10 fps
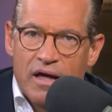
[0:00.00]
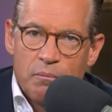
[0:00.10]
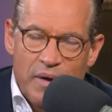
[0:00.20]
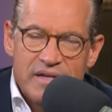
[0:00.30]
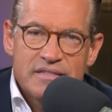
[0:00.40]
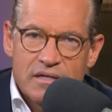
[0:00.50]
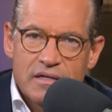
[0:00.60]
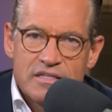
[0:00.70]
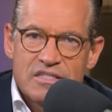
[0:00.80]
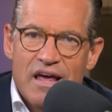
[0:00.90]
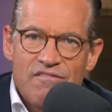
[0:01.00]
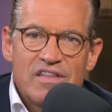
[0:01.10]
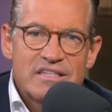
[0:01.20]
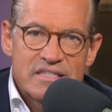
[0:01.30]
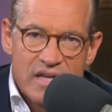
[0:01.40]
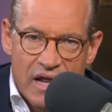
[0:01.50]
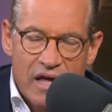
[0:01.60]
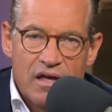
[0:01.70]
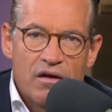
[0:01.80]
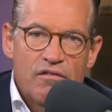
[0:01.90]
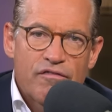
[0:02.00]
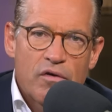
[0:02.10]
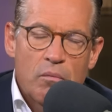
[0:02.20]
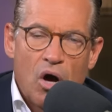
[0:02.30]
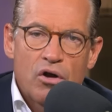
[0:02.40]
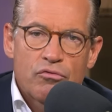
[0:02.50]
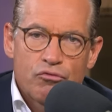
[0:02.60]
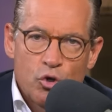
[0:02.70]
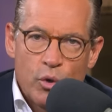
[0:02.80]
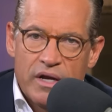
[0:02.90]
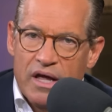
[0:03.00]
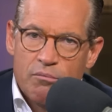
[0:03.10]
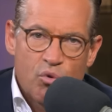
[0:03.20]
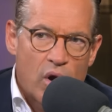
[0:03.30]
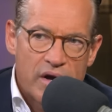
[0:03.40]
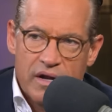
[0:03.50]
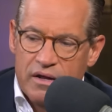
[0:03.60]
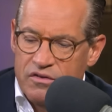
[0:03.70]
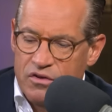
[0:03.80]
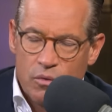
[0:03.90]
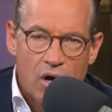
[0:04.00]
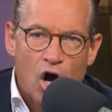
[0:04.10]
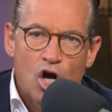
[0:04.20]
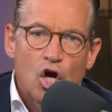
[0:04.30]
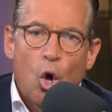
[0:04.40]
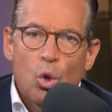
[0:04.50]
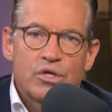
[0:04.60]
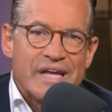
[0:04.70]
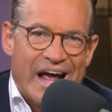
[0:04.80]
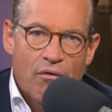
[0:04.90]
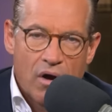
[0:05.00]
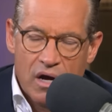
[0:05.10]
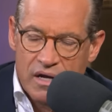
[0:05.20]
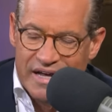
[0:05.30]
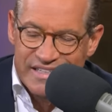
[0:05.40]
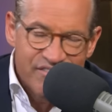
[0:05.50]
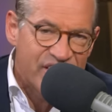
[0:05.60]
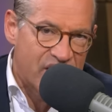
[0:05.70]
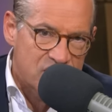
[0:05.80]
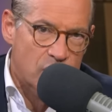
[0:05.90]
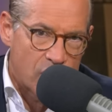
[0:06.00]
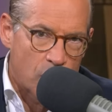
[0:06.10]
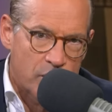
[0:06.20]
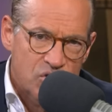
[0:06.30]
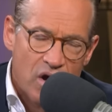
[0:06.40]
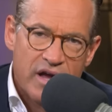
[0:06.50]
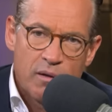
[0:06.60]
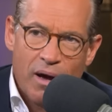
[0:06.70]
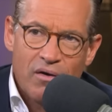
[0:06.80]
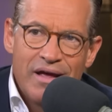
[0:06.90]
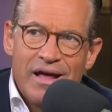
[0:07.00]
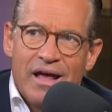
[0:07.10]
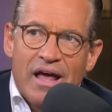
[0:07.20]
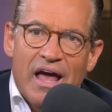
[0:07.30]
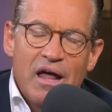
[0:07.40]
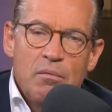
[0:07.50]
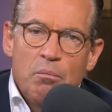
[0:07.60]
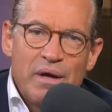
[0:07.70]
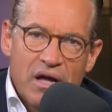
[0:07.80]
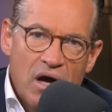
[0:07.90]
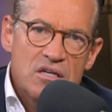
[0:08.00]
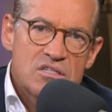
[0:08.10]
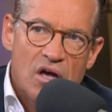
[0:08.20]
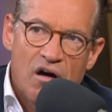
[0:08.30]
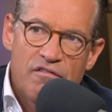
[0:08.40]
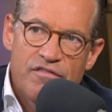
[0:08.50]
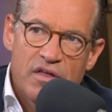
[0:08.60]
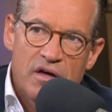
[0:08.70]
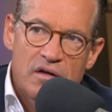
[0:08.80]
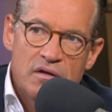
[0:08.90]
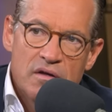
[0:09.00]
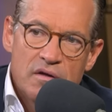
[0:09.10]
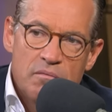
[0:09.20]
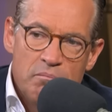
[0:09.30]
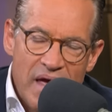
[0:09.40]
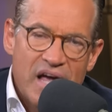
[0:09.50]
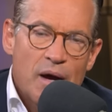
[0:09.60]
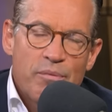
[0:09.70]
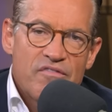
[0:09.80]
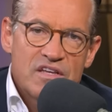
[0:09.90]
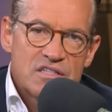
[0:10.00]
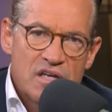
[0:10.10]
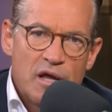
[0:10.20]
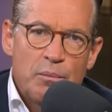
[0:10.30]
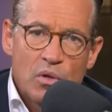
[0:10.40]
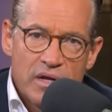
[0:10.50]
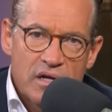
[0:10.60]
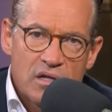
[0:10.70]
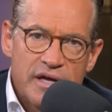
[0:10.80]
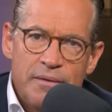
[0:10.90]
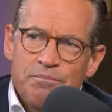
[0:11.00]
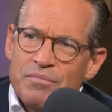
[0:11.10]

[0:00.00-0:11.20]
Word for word: and basically saved this city from utter ruin and brought it into a, a golden era. And I live here, so I know what I'm talking about. And because of the makeup of this city politically,